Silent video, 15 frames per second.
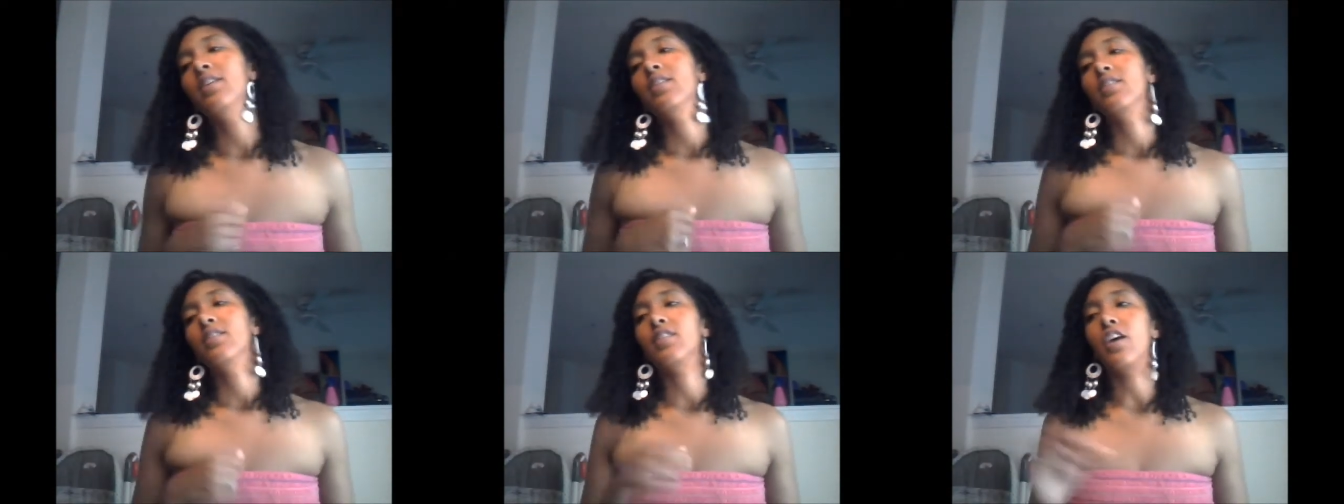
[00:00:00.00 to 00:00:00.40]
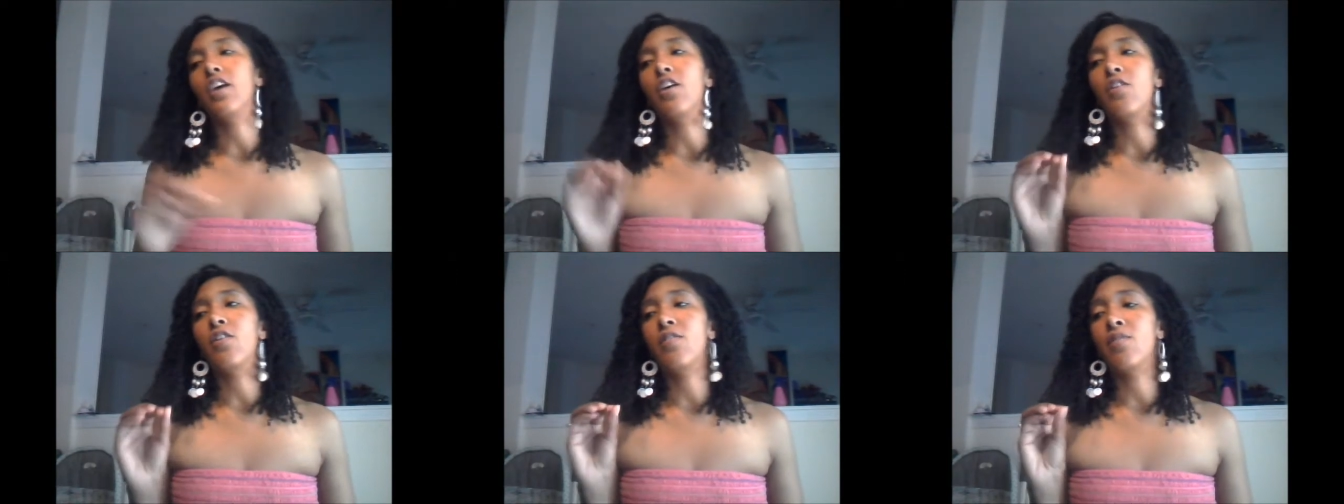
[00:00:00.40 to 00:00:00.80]

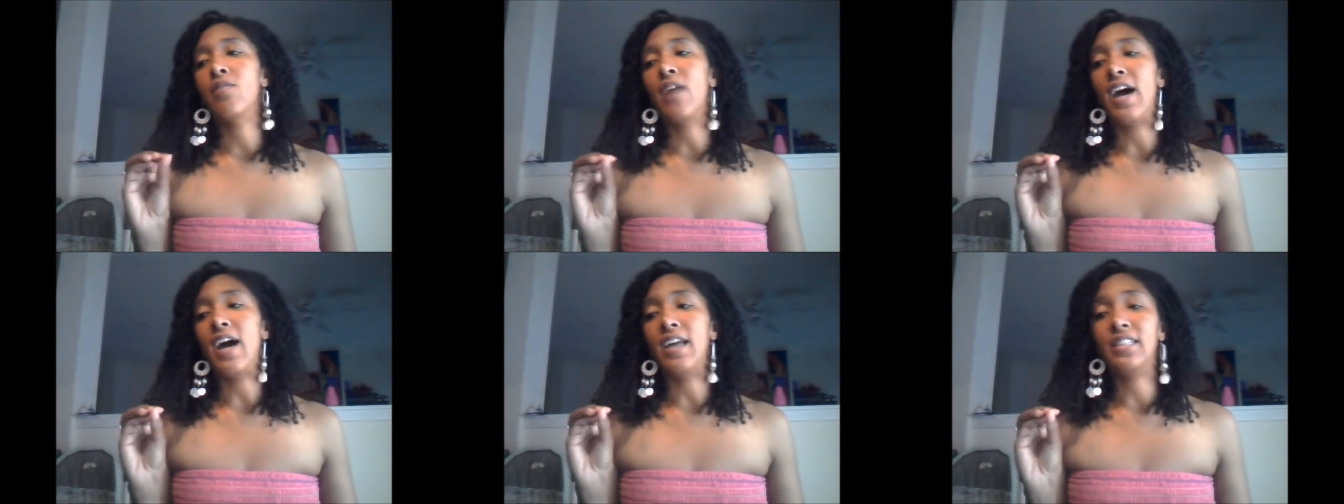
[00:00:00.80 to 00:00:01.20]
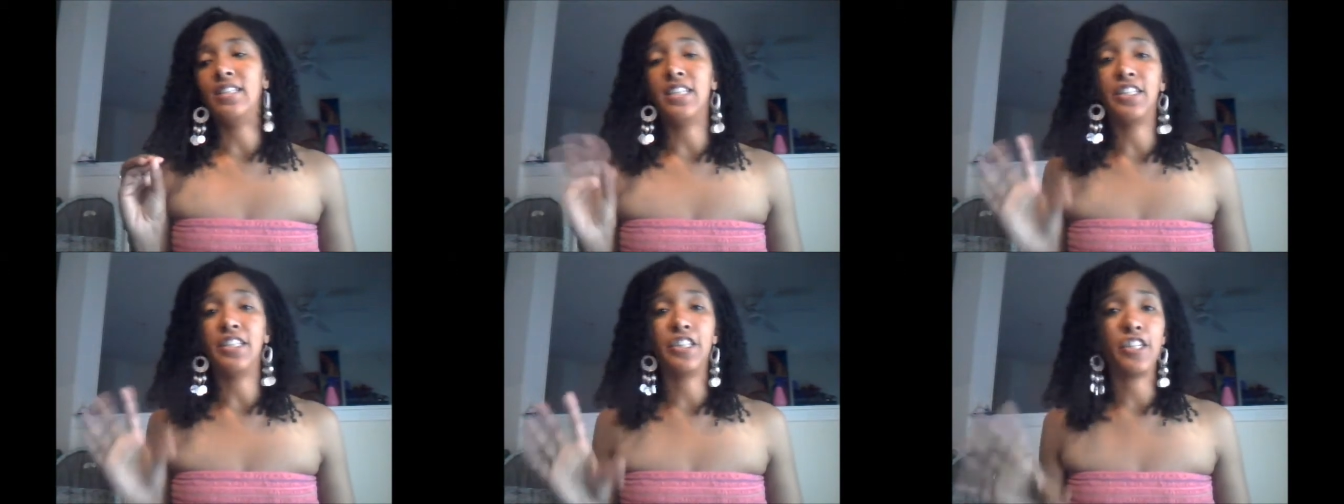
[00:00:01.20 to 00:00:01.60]
So I
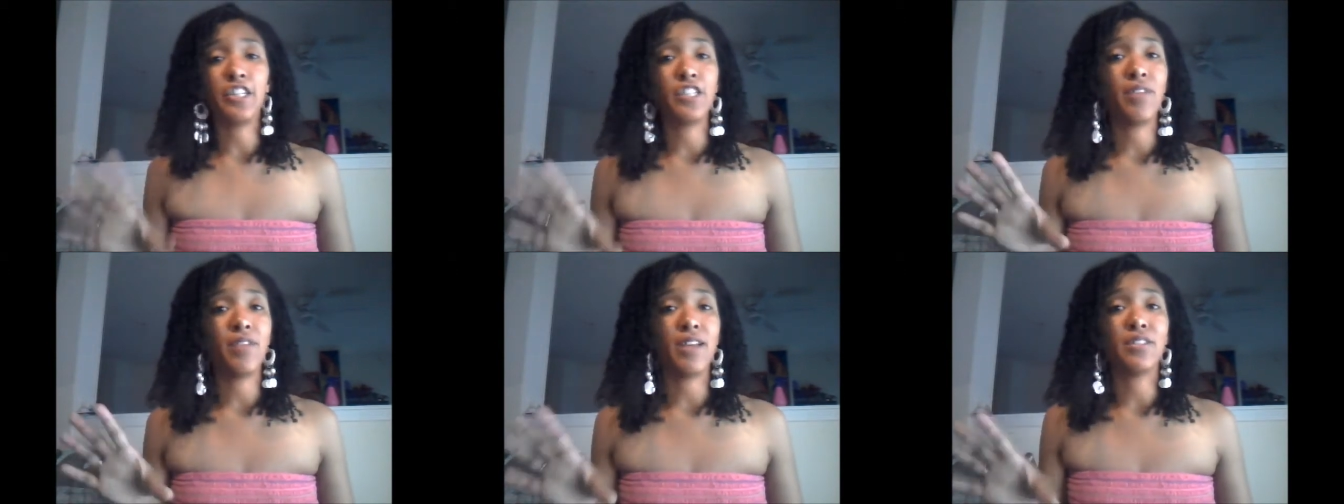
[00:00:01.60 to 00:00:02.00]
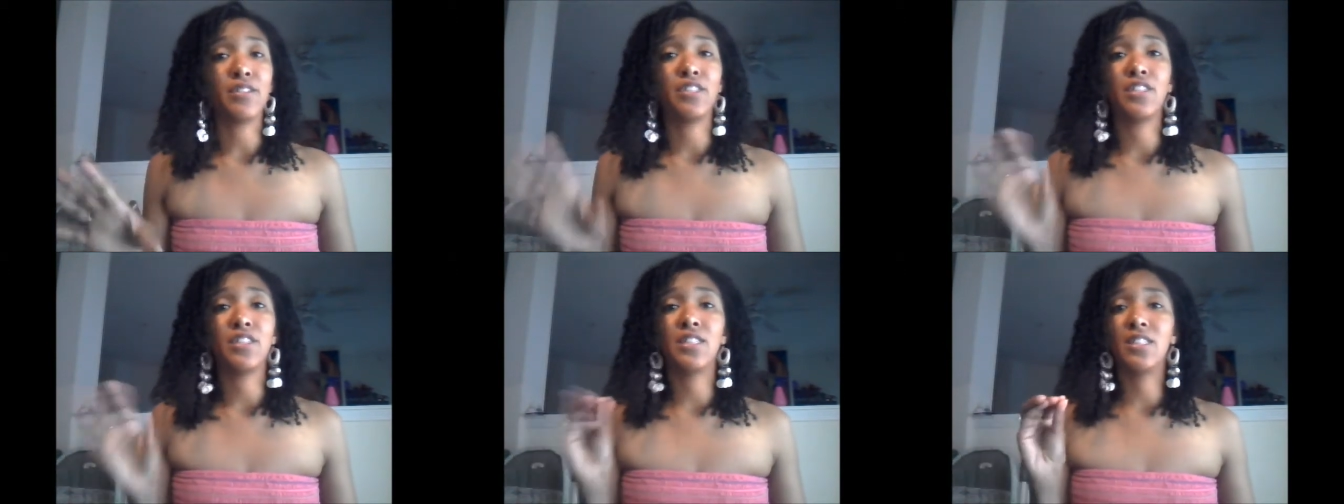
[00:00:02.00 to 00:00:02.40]
did the 32
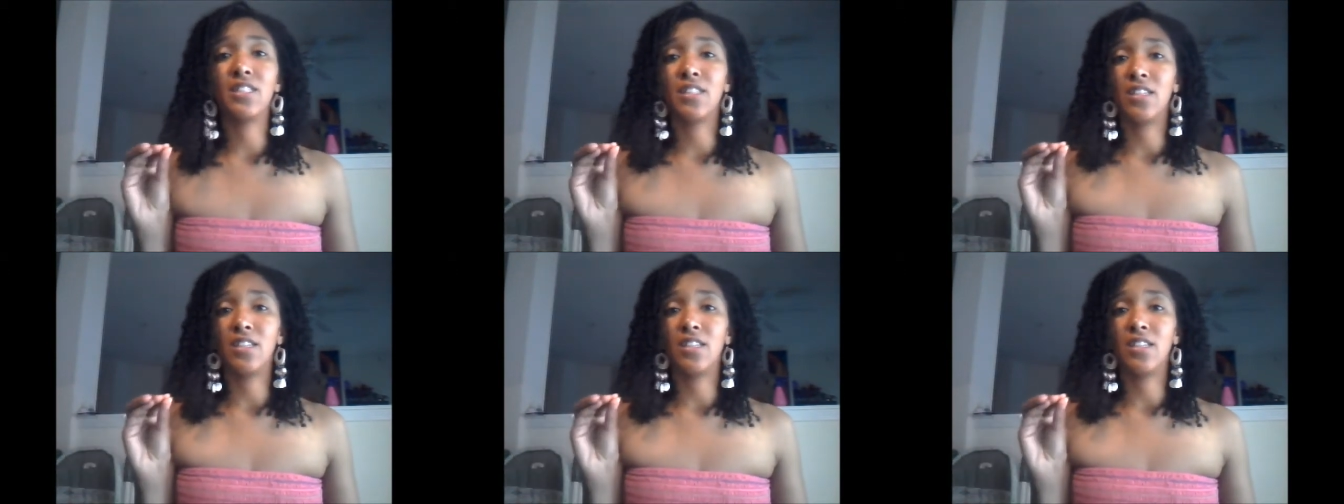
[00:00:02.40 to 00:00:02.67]
ounces,